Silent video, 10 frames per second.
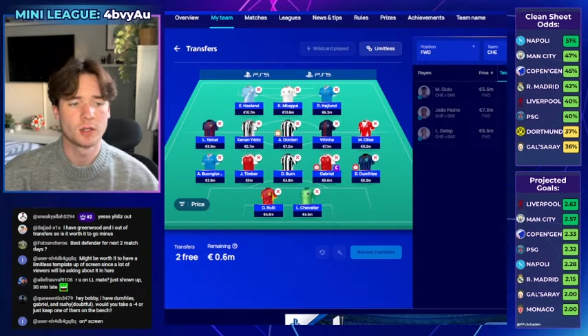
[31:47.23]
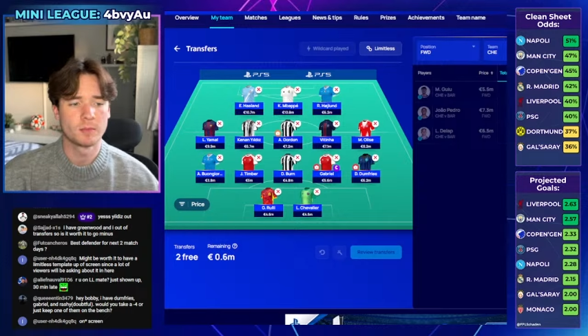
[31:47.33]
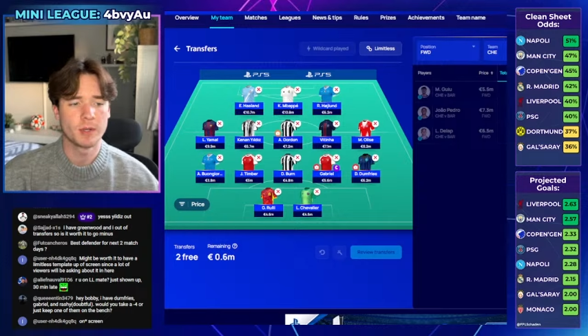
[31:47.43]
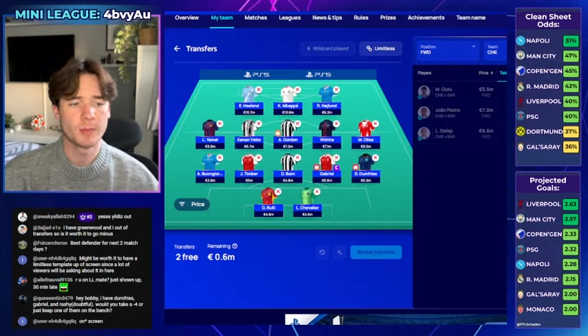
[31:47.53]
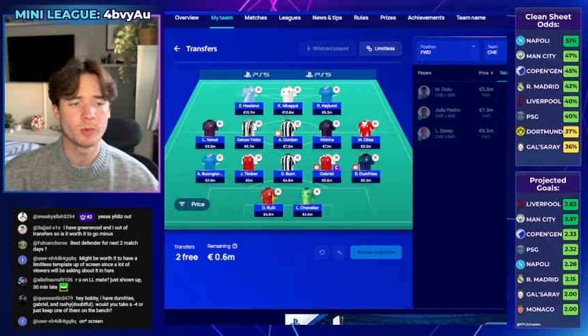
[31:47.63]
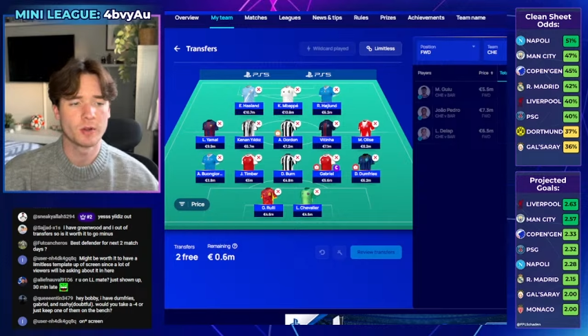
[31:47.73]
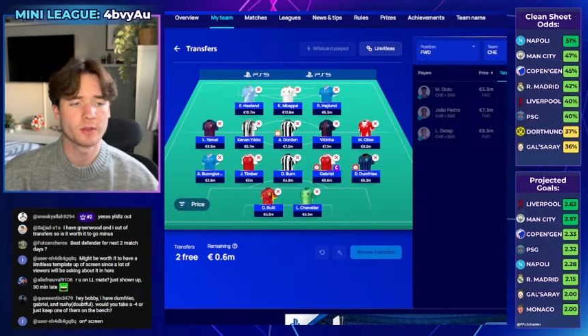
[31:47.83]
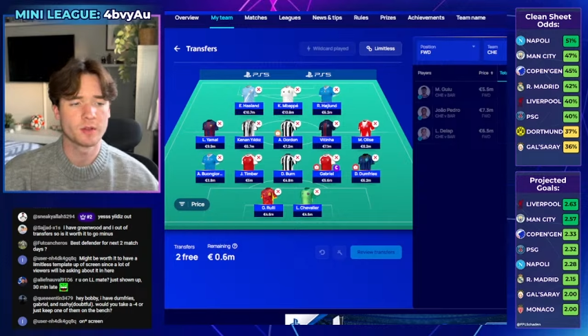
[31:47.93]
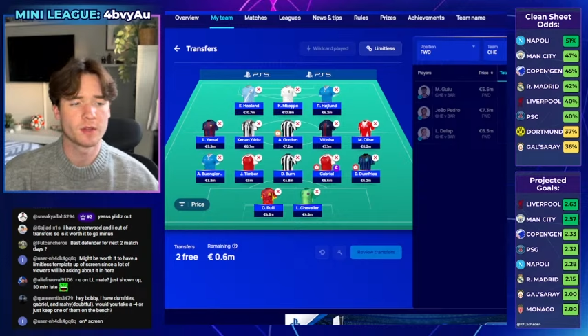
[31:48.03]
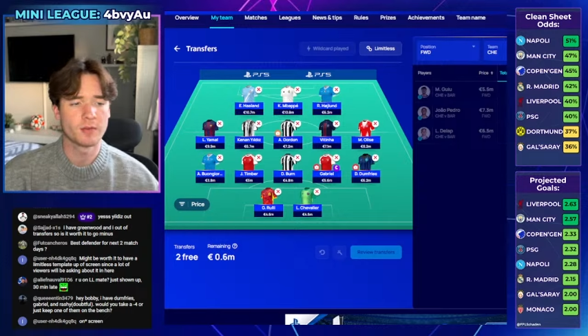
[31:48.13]
Might be worth
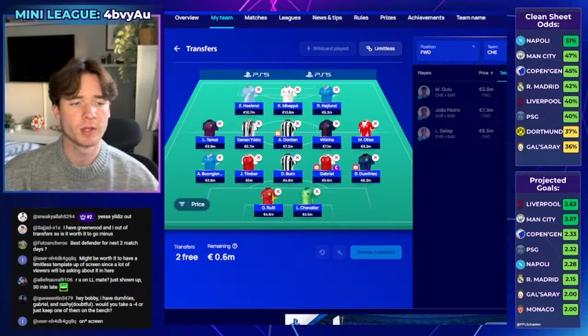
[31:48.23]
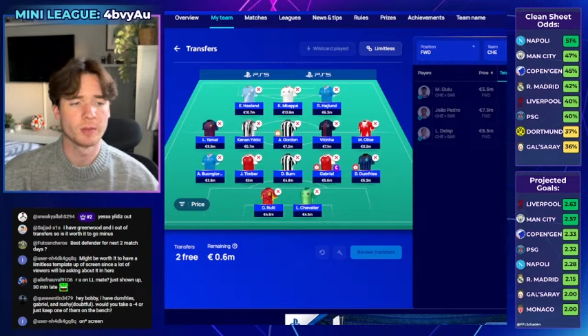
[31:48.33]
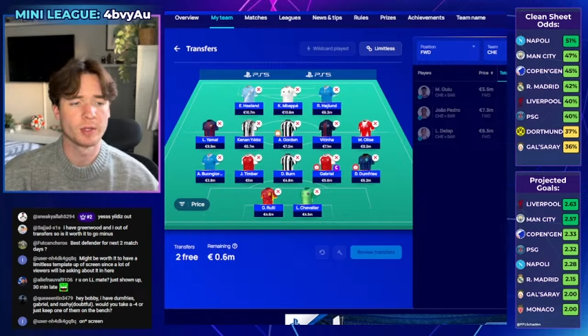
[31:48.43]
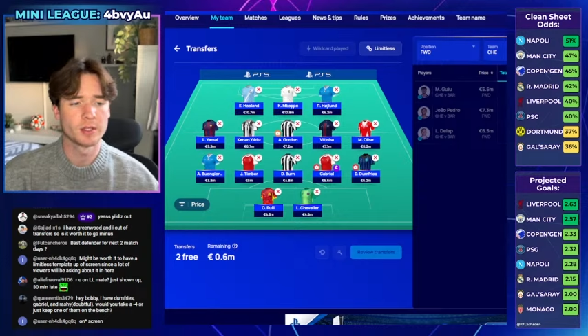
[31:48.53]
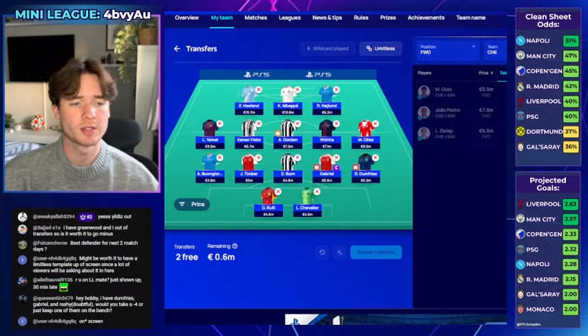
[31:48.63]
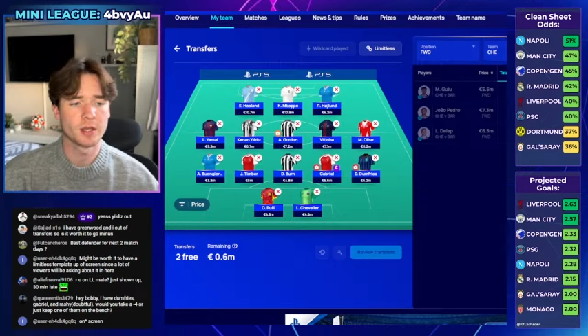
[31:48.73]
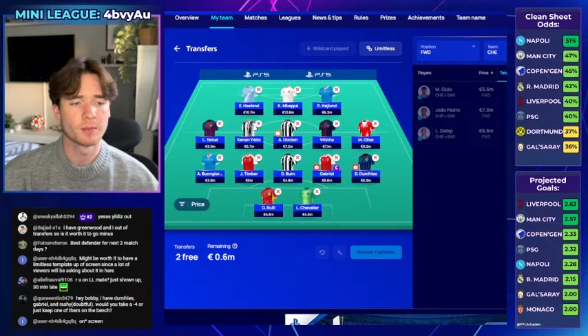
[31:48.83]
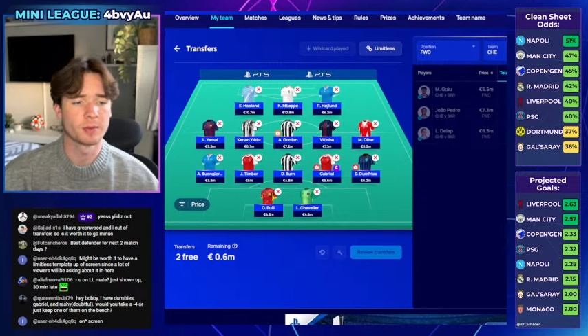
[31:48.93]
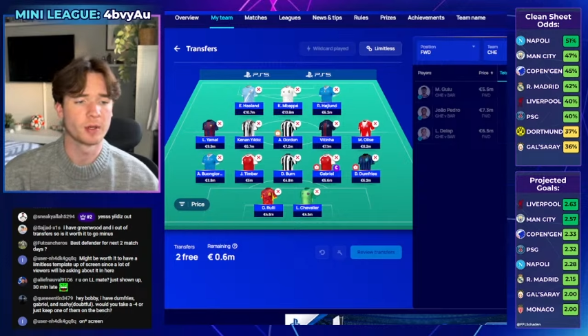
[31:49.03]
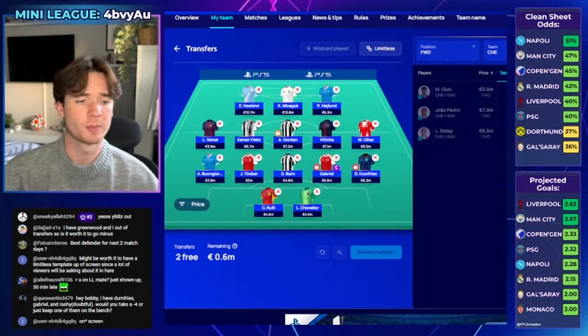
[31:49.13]
it to have a Limitless
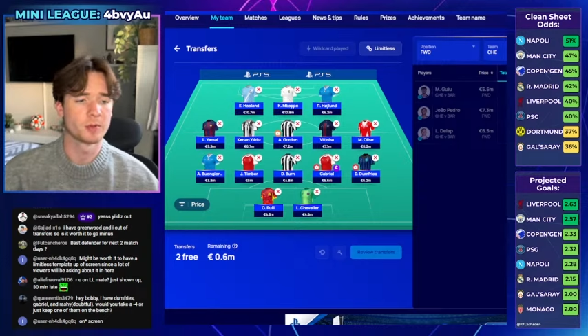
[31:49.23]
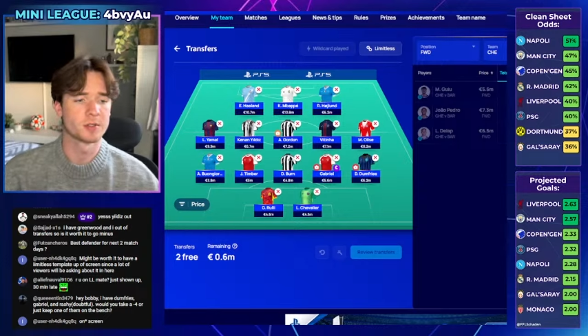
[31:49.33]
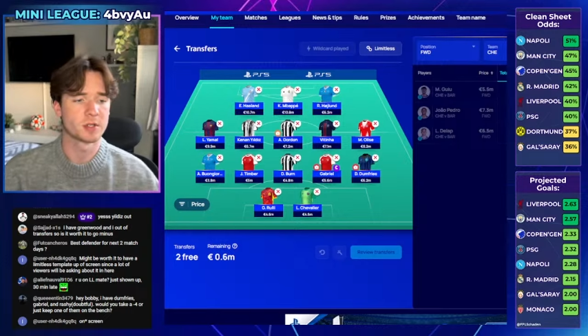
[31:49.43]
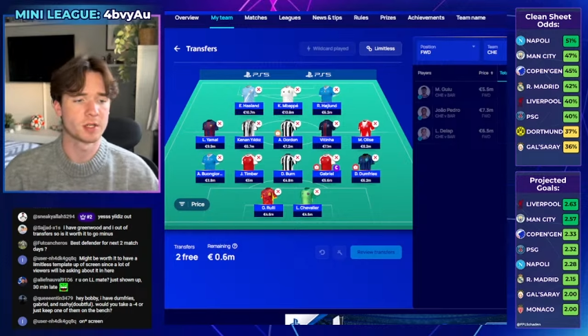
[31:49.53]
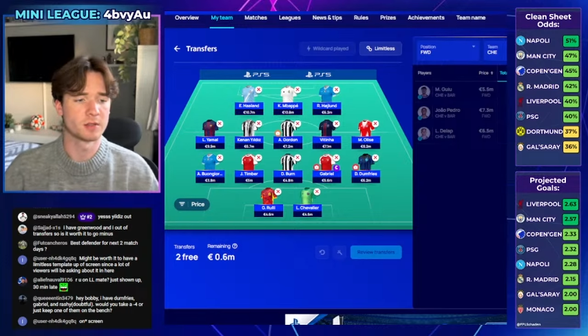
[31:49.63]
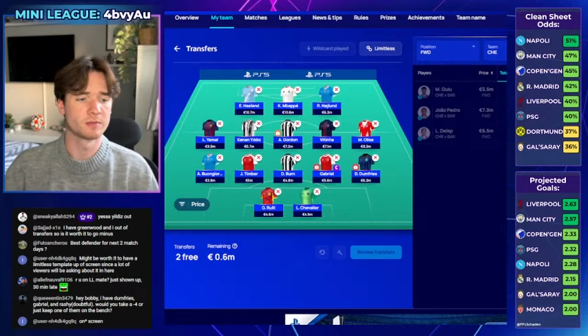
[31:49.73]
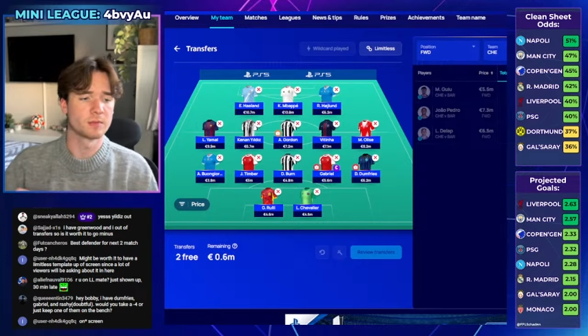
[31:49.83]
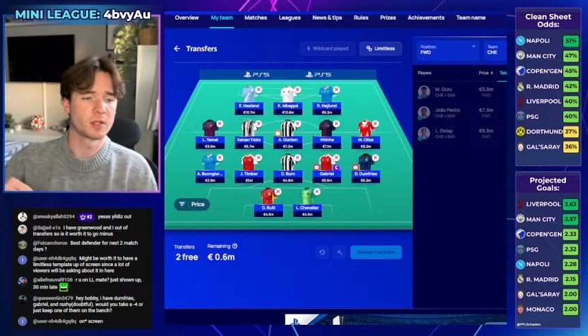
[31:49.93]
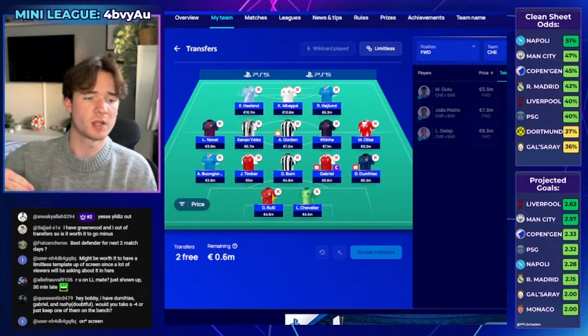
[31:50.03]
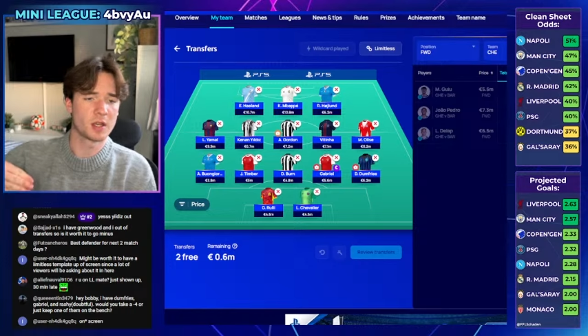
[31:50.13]
template up on screen.
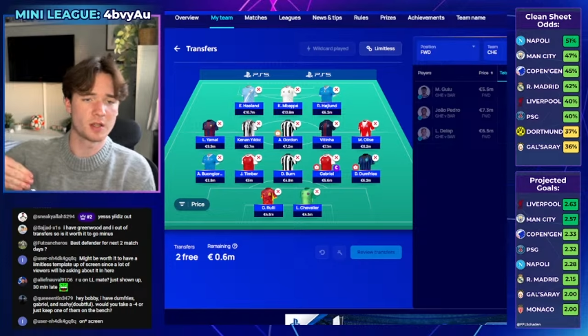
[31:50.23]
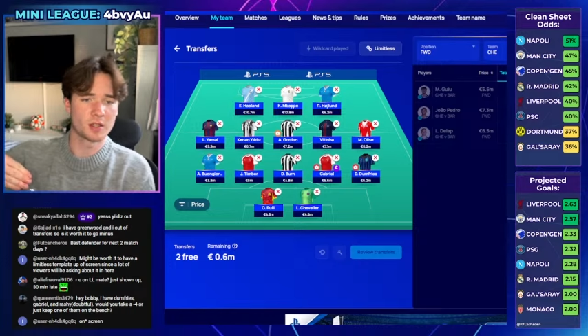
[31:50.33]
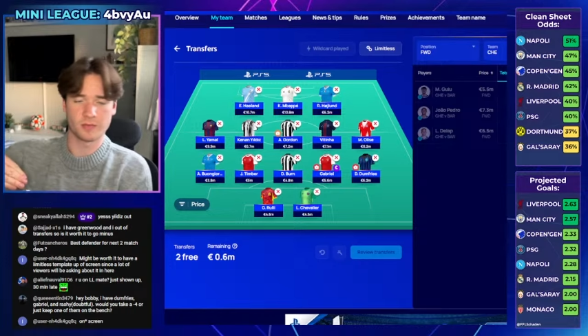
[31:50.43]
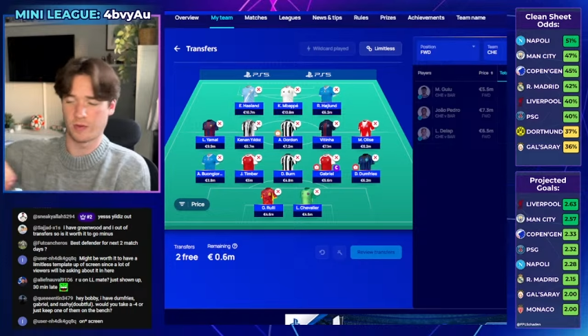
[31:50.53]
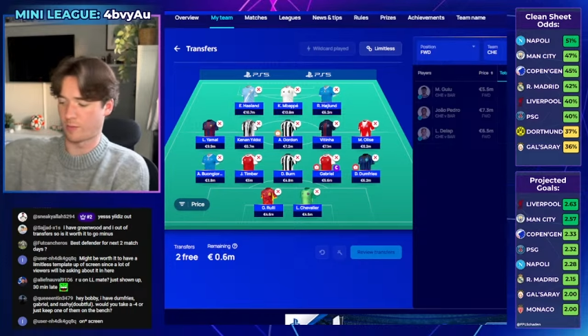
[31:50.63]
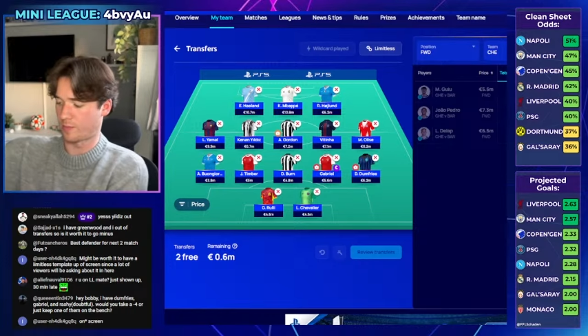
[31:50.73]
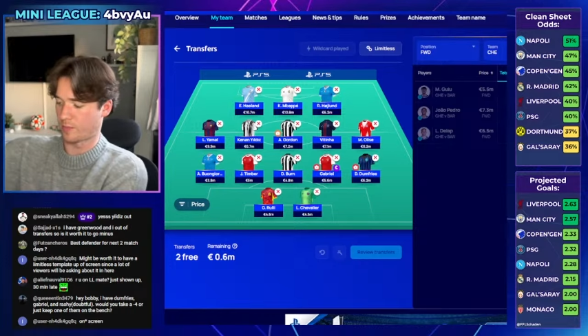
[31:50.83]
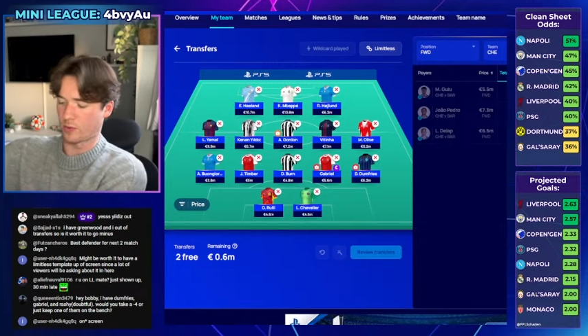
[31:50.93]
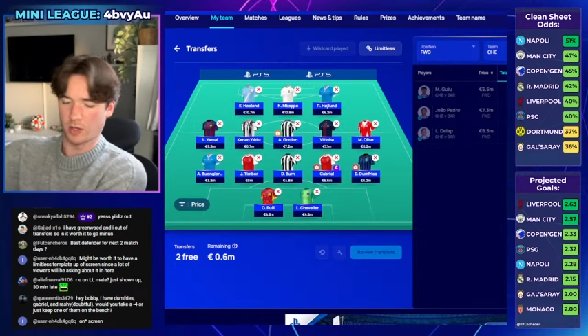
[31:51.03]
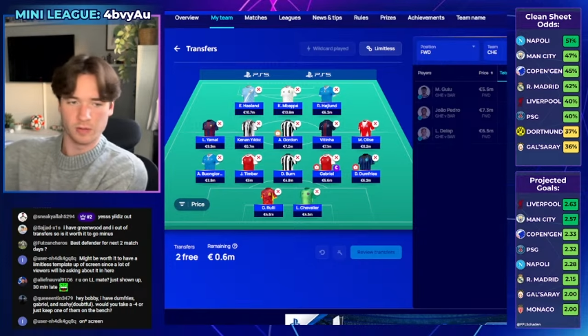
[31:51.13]
Yeah, that's a fair
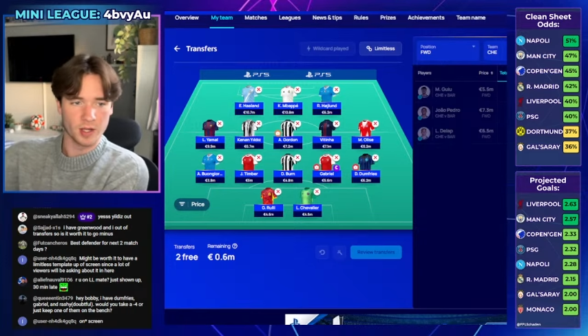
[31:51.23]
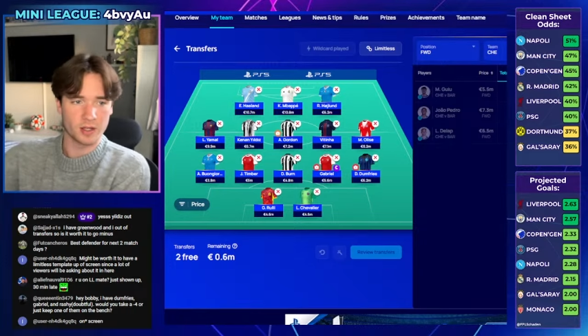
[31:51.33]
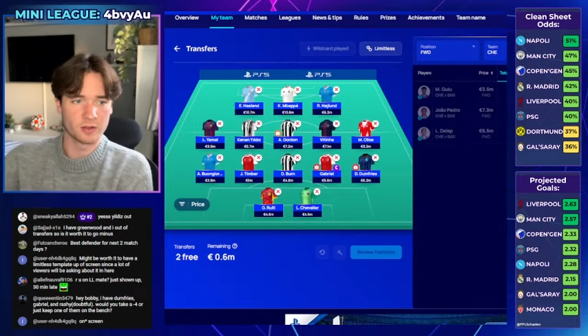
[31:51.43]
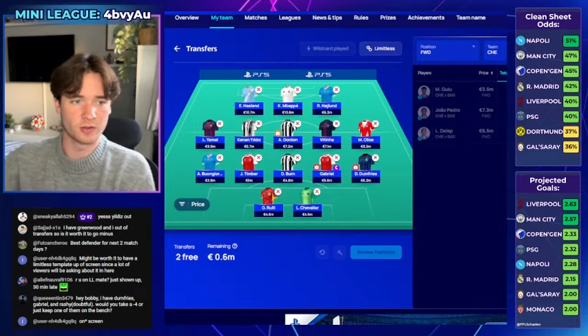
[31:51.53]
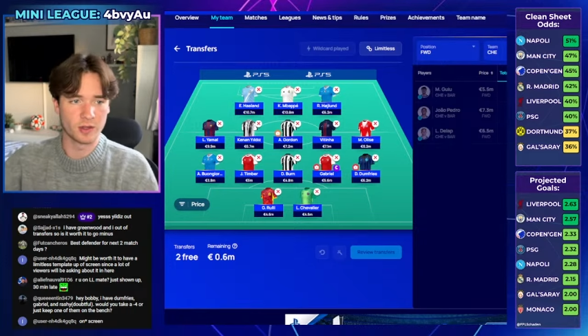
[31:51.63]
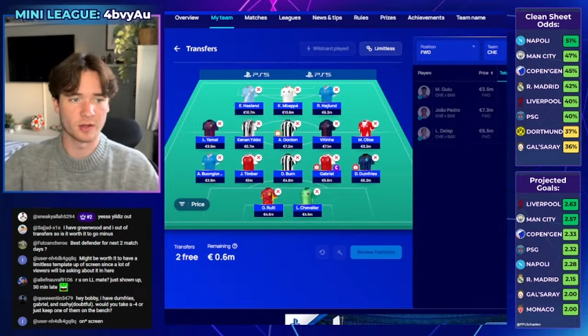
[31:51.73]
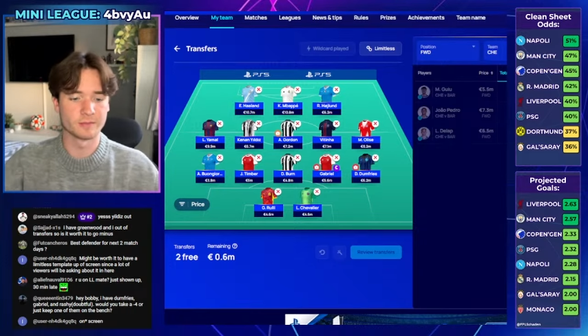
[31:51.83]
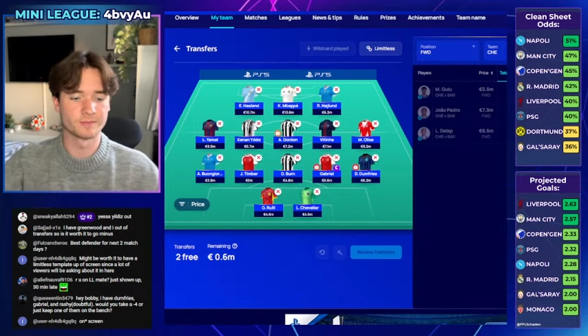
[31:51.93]
point. I can do that.